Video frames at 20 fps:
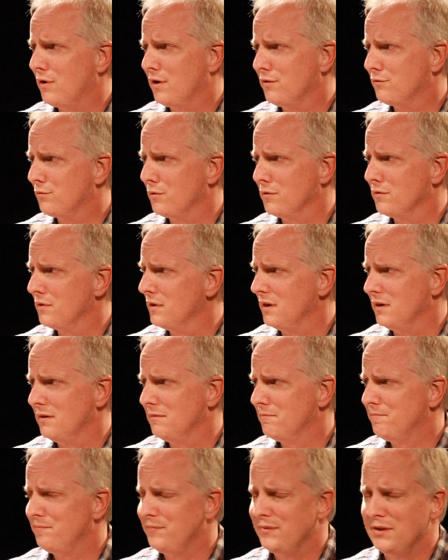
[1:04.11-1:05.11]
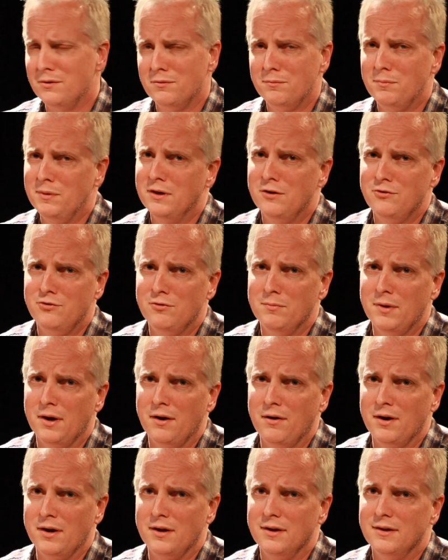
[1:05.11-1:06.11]
trustworthy, because you're
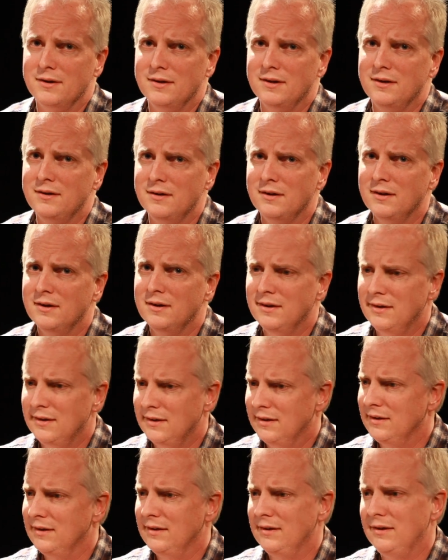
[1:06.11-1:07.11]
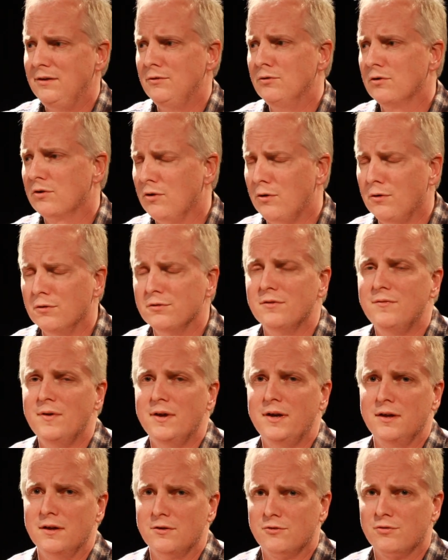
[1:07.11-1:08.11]
married. You're
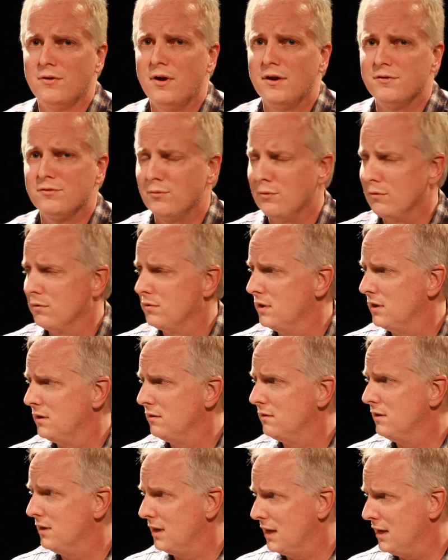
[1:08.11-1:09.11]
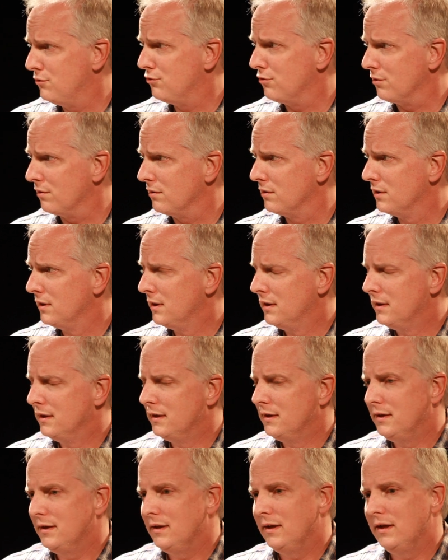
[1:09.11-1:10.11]
cultivating a trustworthy nature.
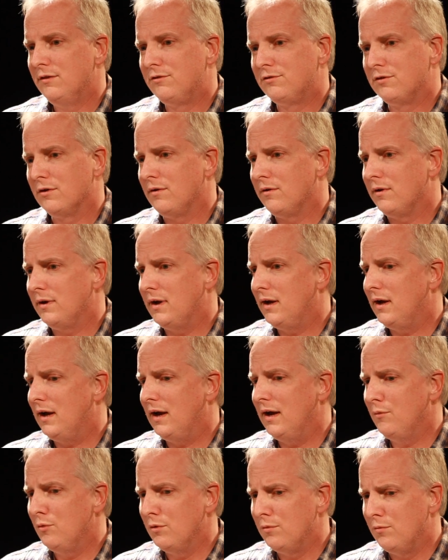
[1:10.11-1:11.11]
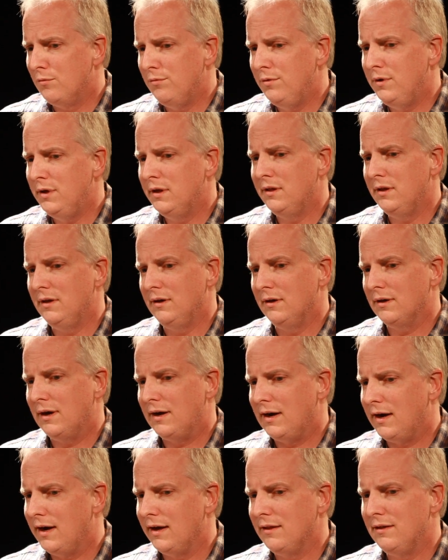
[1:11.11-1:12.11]
And so I would really
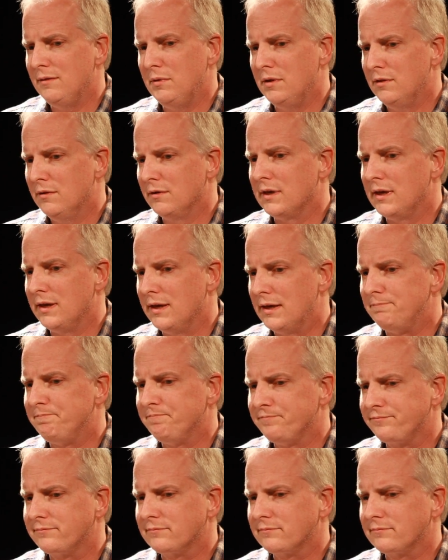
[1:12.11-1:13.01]
highly be looking at,